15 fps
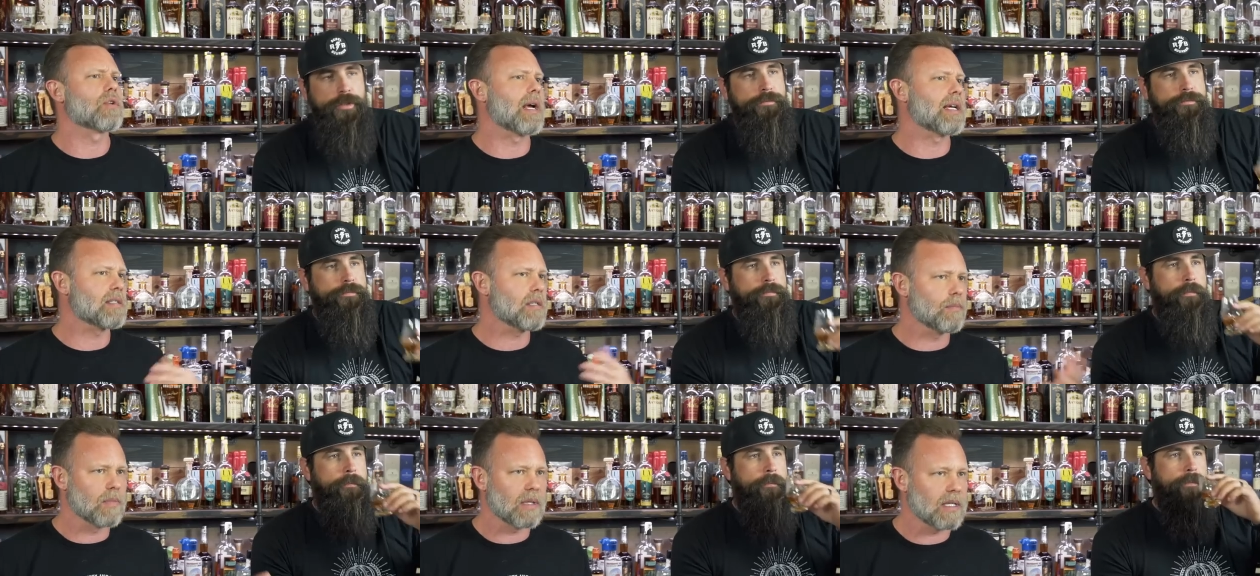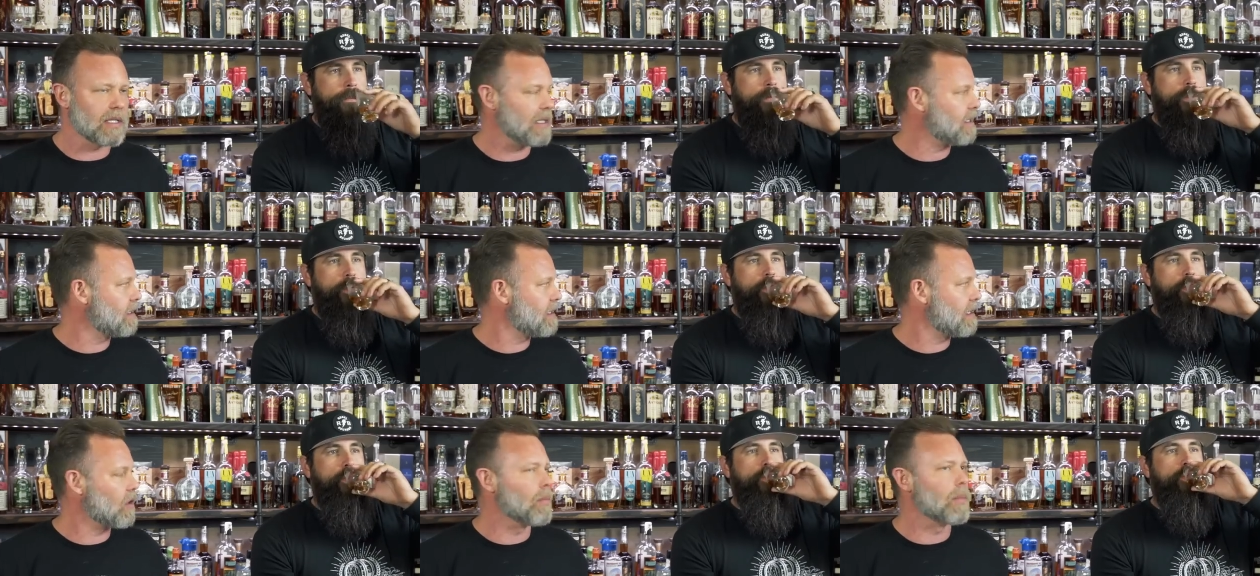Speaker 1: try some
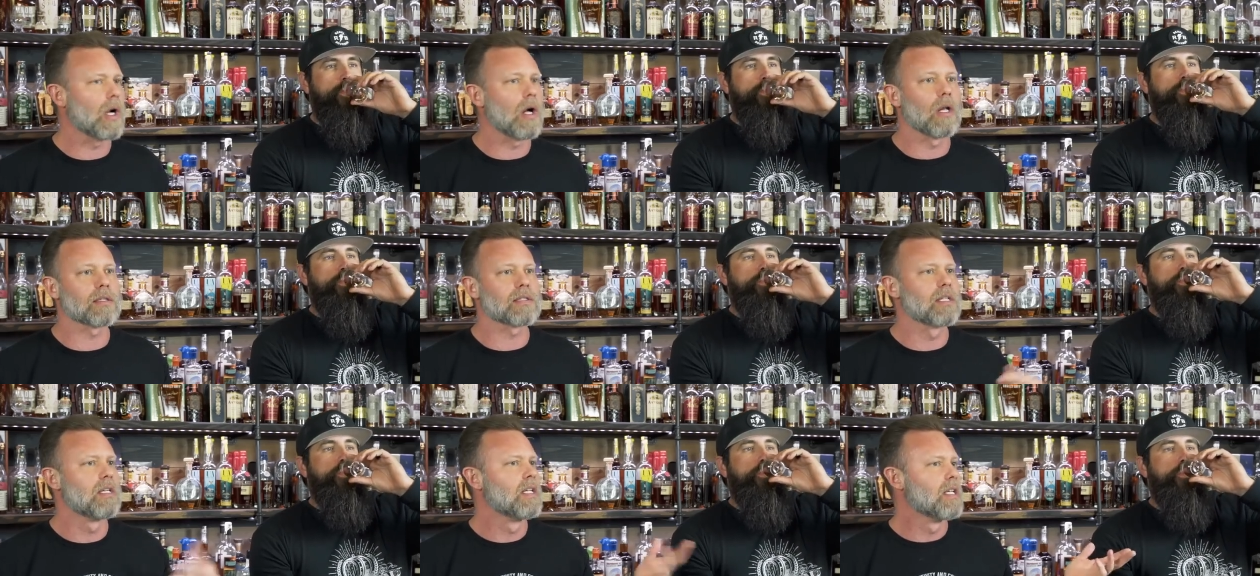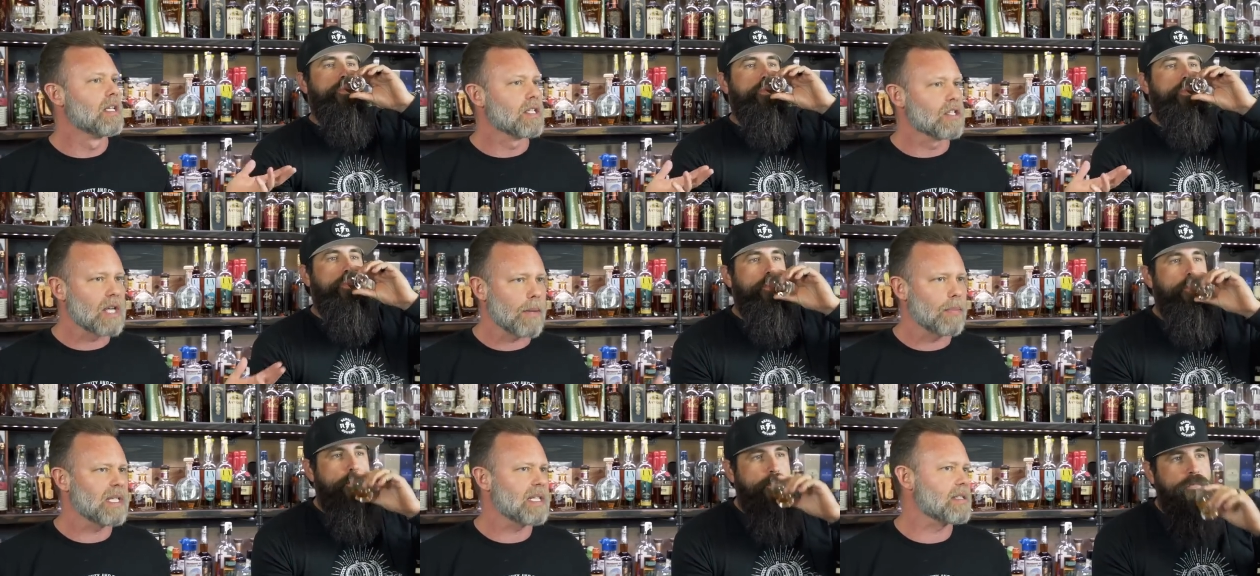Indian single malts.
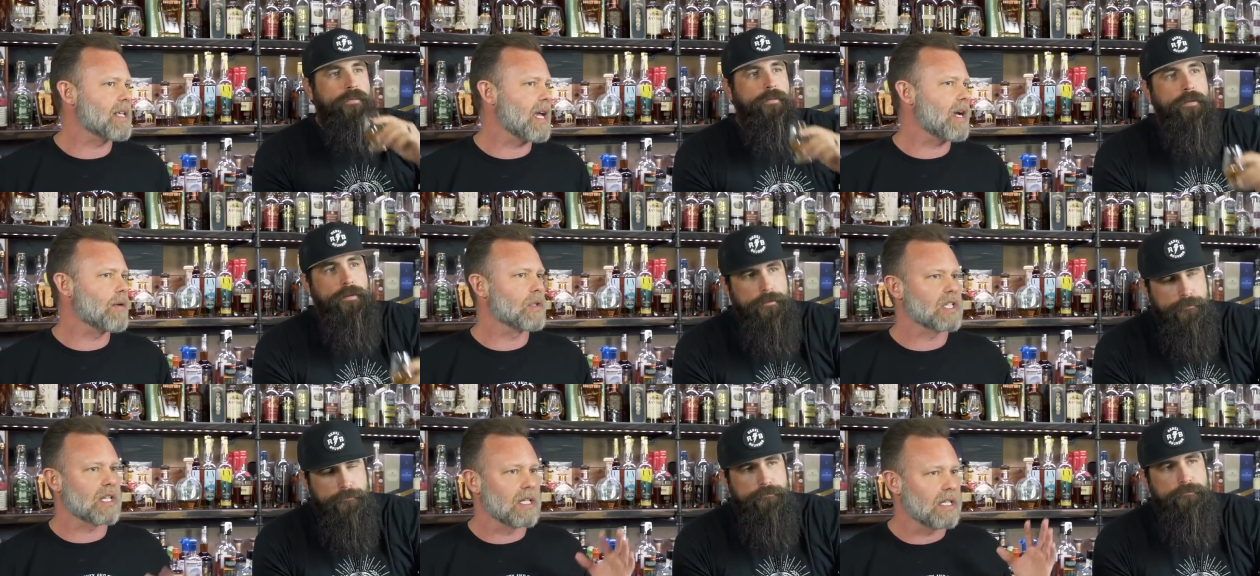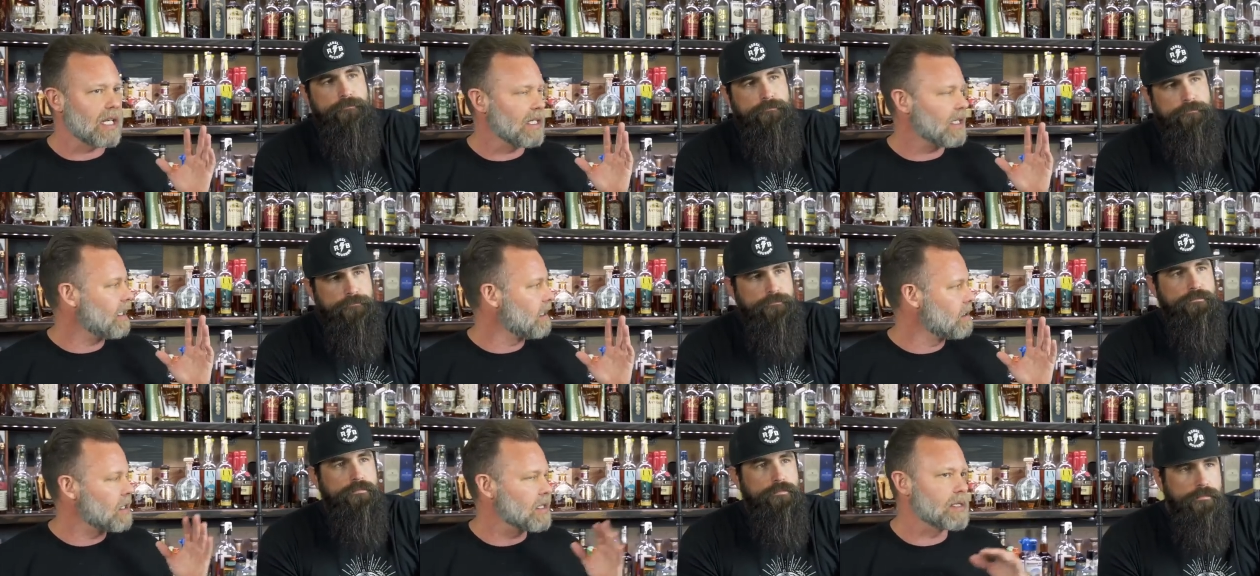Japanese, Irish,
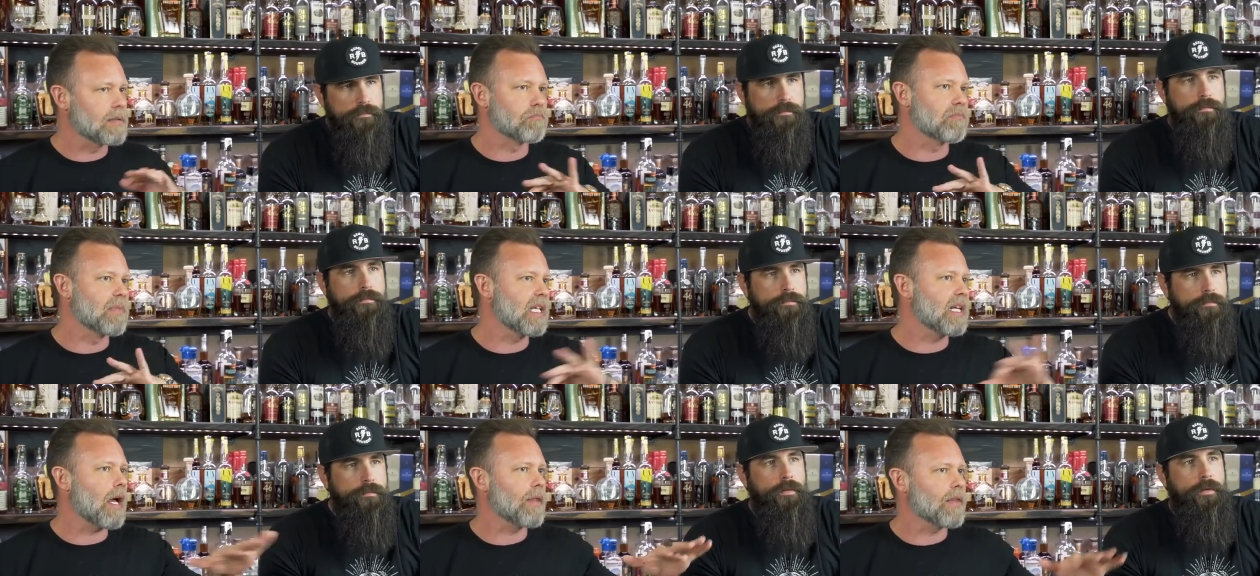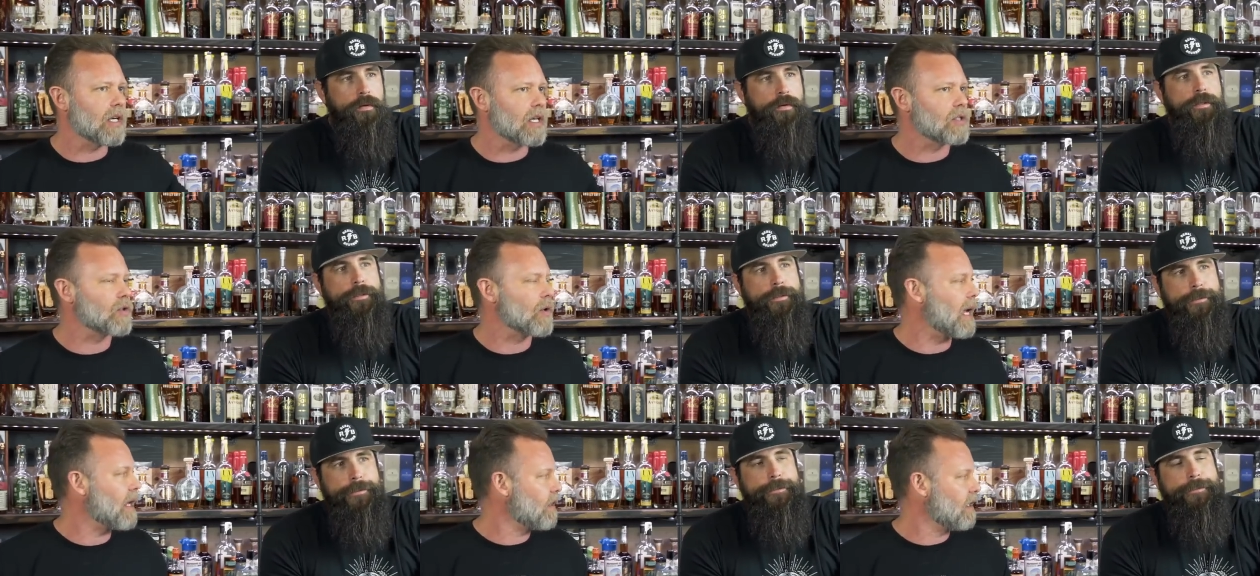Canadian, just get out there and
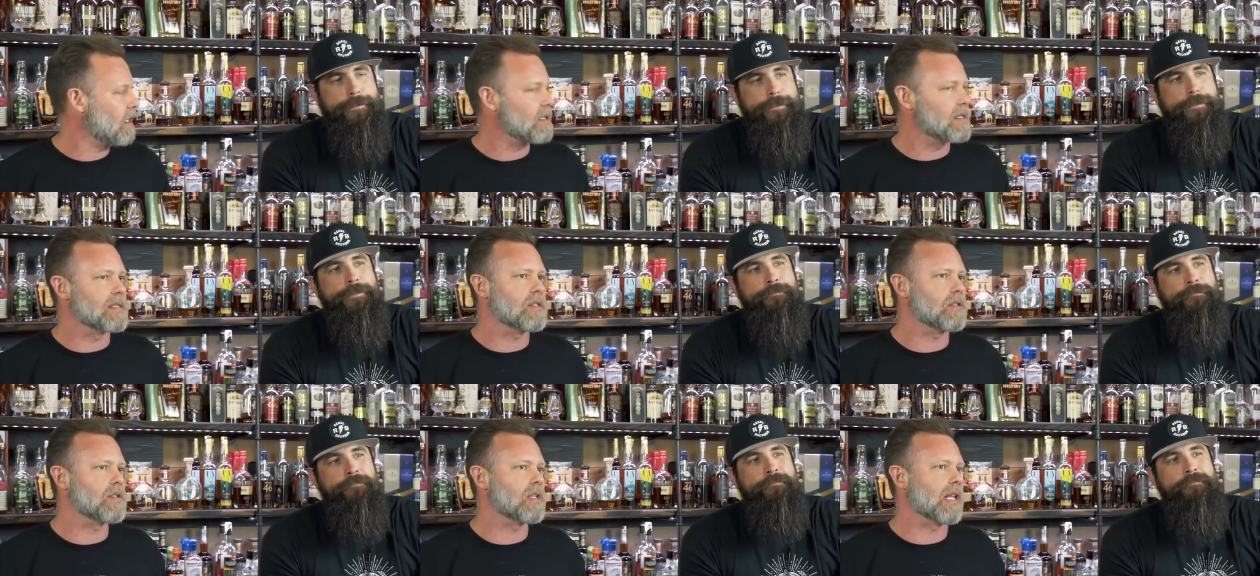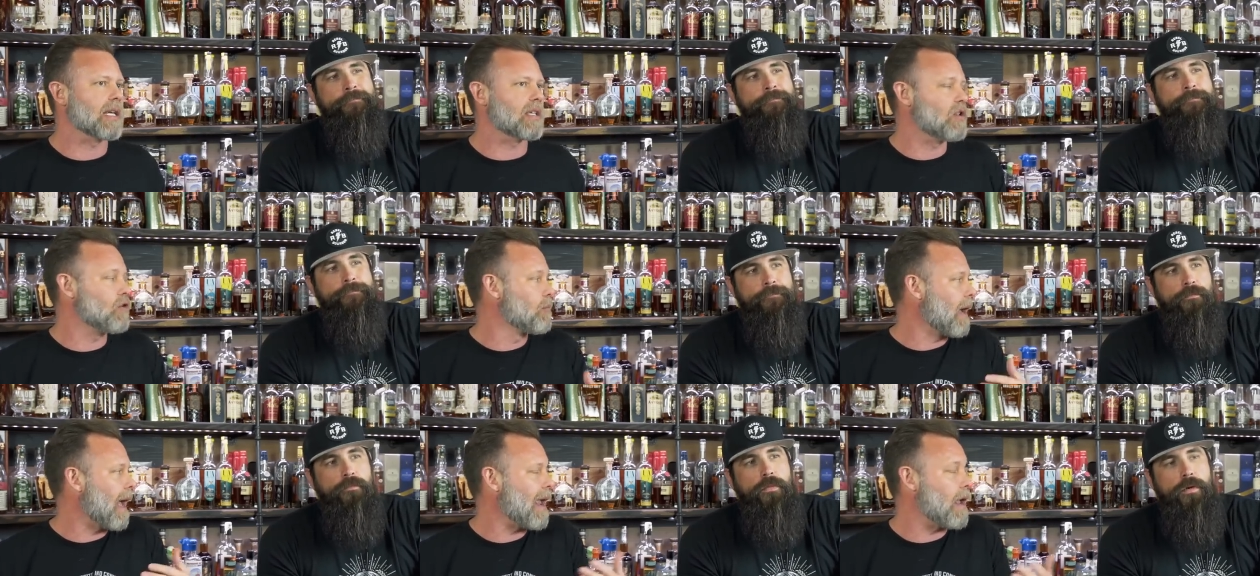try things and see what you like.
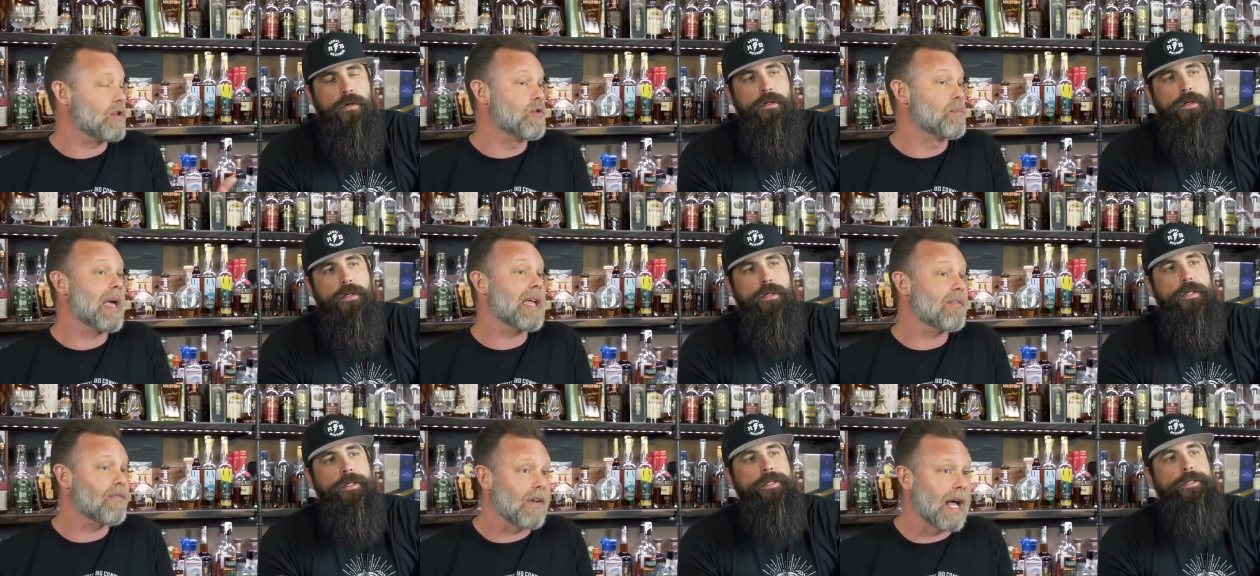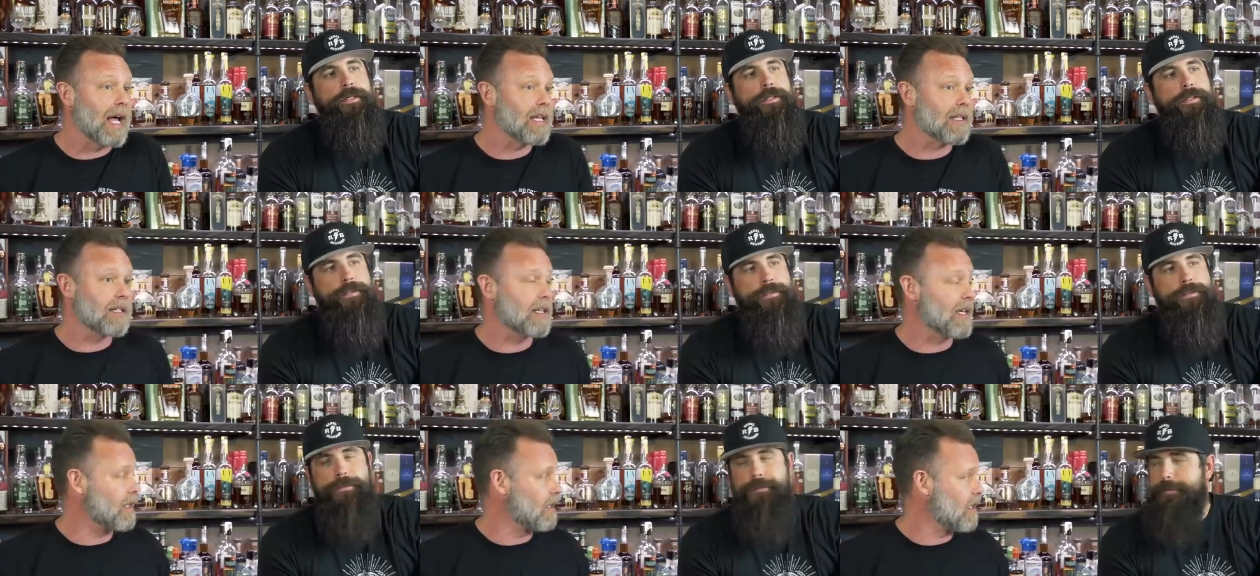You might you may find that